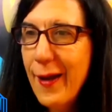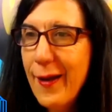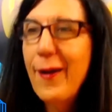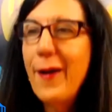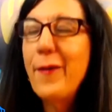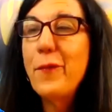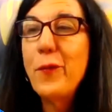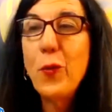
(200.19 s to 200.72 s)

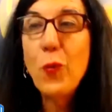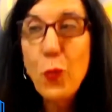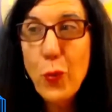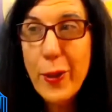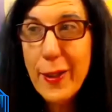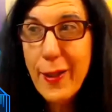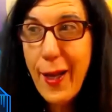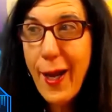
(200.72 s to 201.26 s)
of
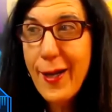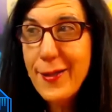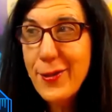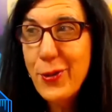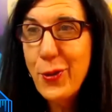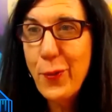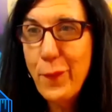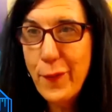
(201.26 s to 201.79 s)
Realize
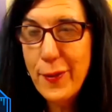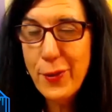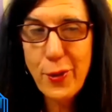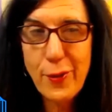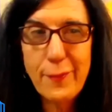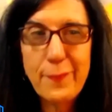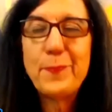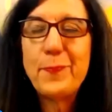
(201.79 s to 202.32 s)
Your
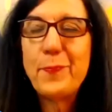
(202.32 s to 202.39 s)
Vision,